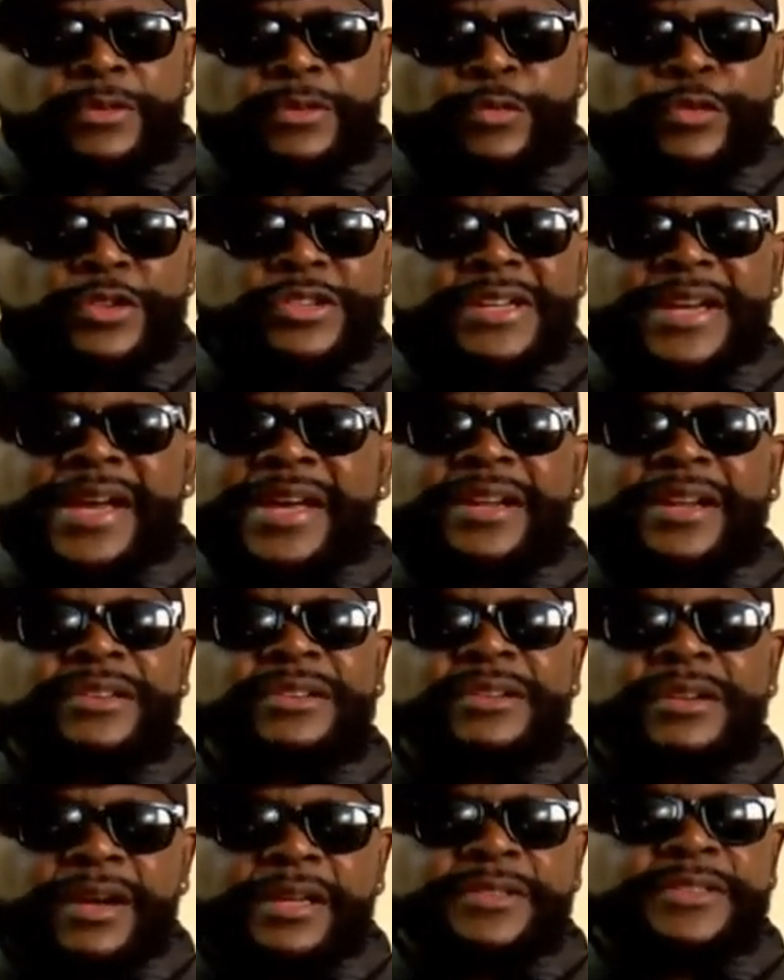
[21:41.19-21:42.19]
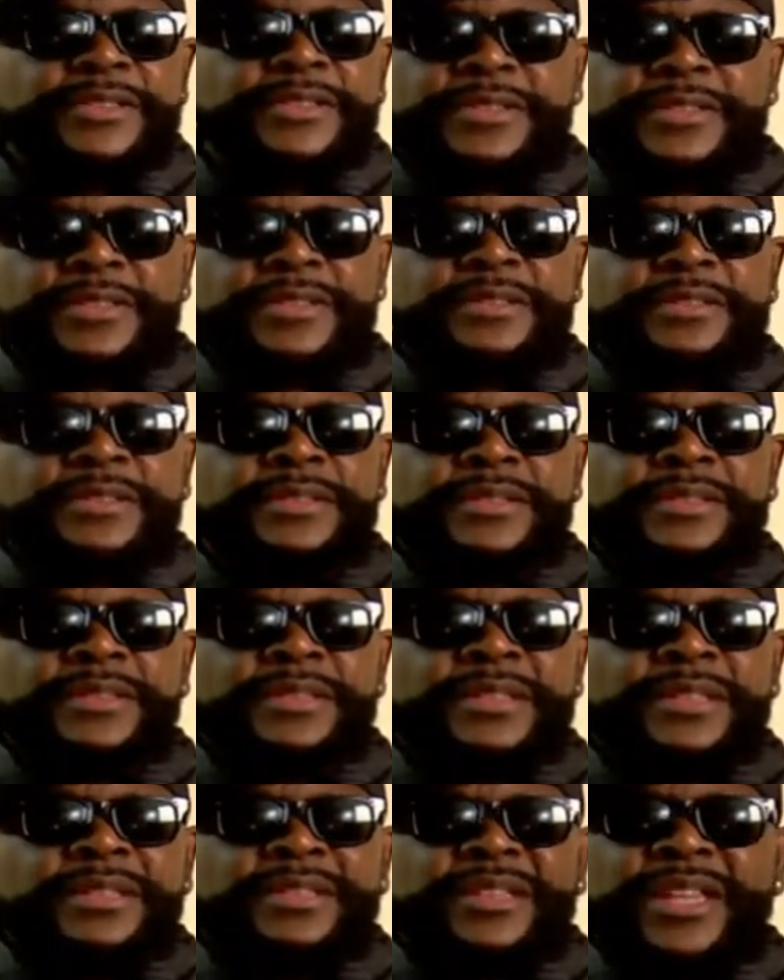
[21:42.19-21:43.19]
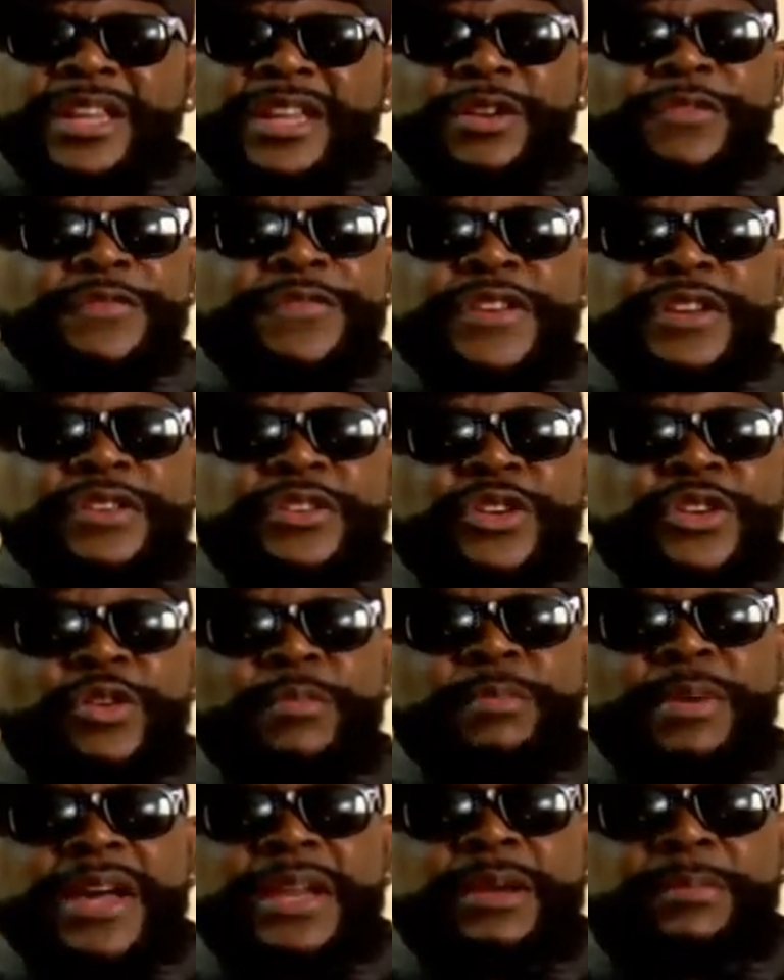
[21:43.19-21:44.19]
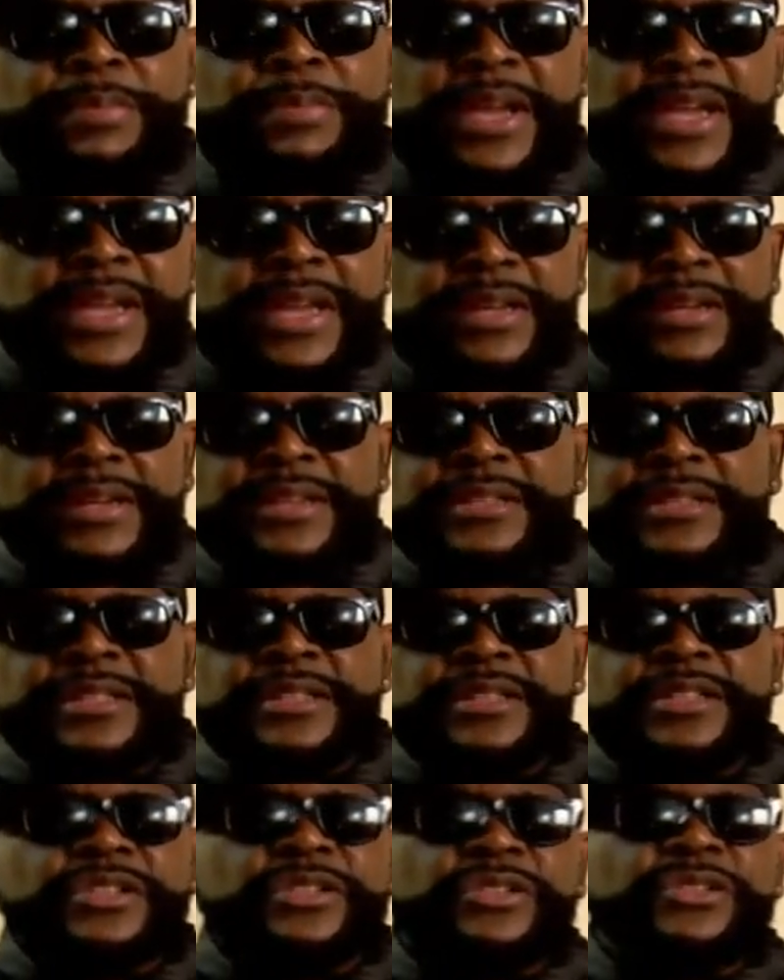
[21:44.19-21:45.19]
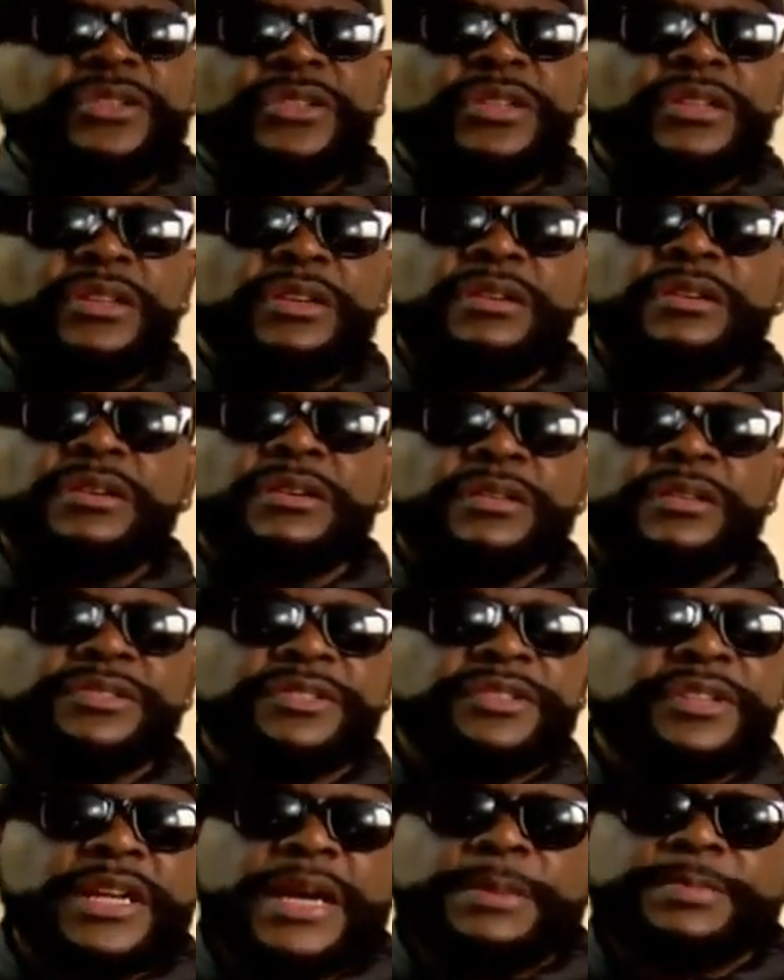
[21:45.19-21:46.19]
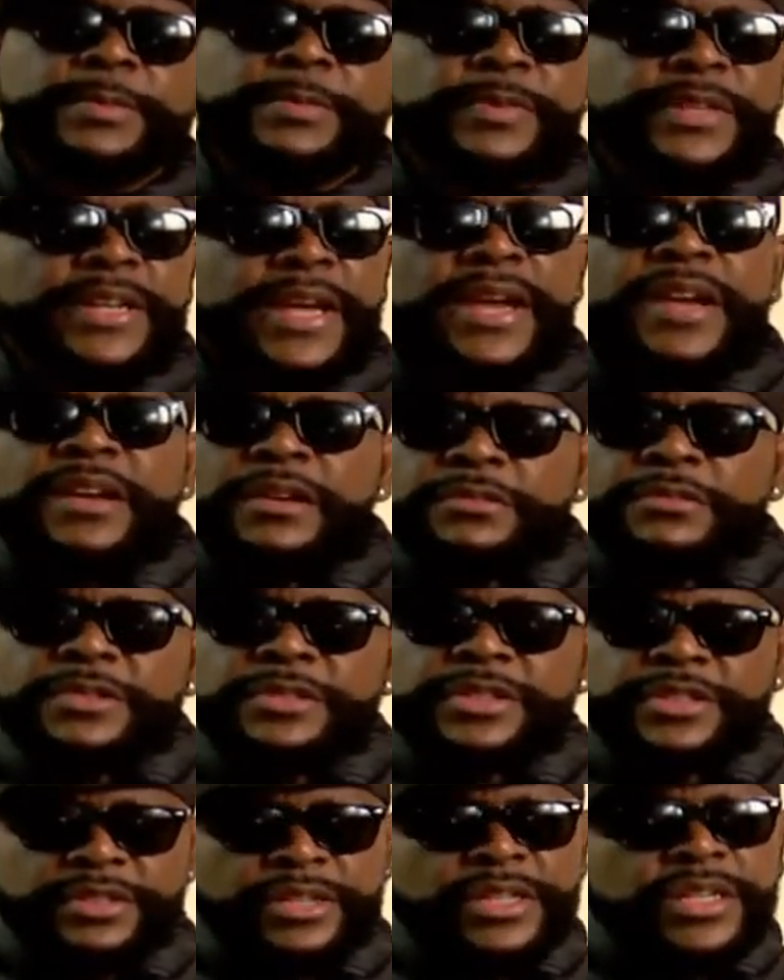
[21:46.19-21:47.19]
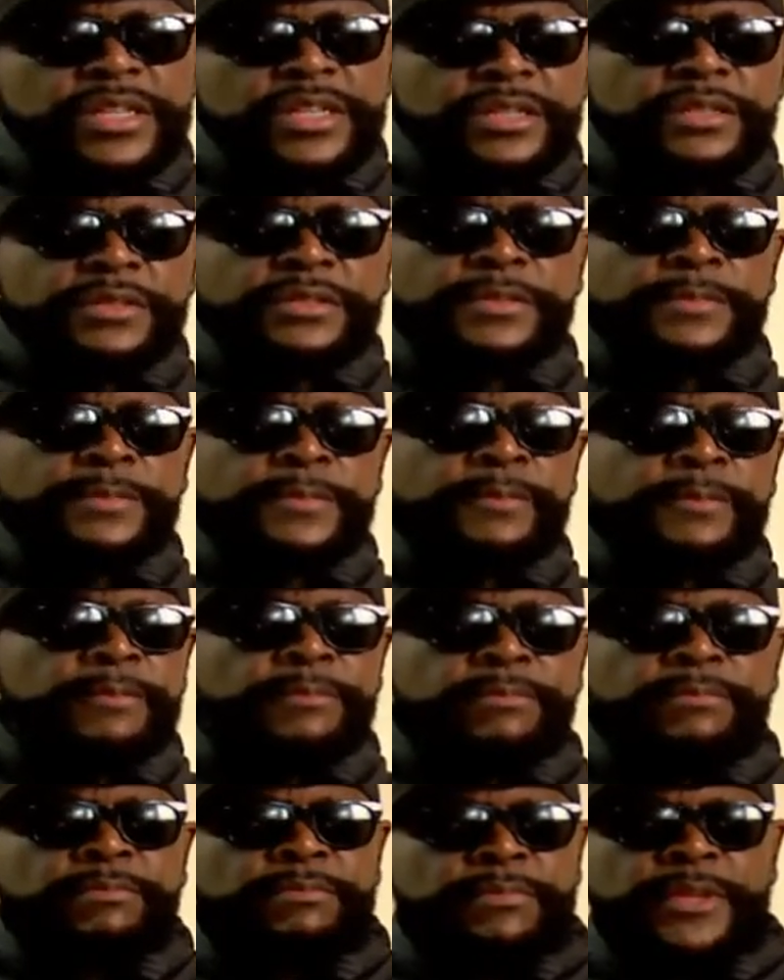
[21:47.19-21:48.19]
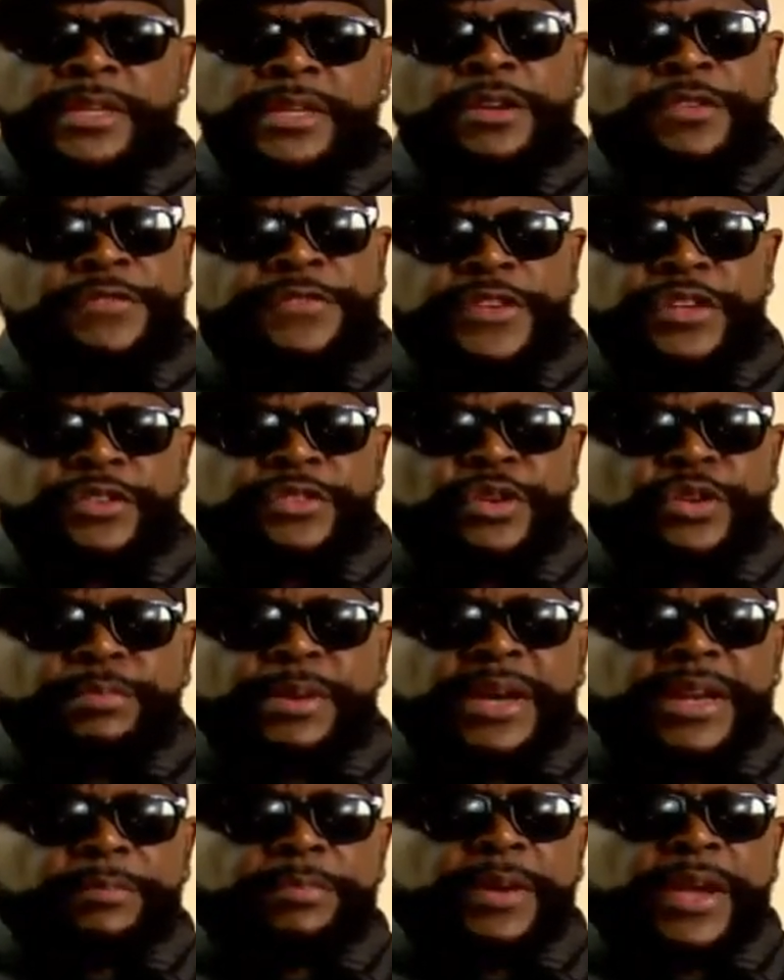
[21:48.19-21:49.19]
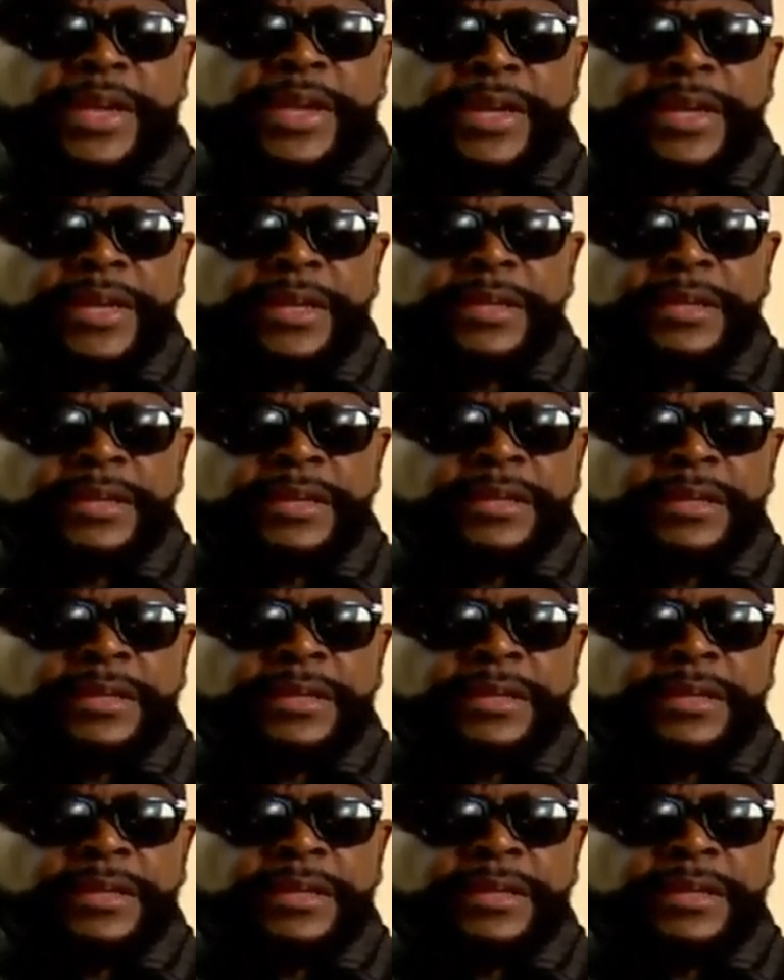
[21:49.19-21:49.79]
When you got a narcissist, they don't feel nobody's pain until the good Lord slap them down to the knees. They don't feel nobody's pain.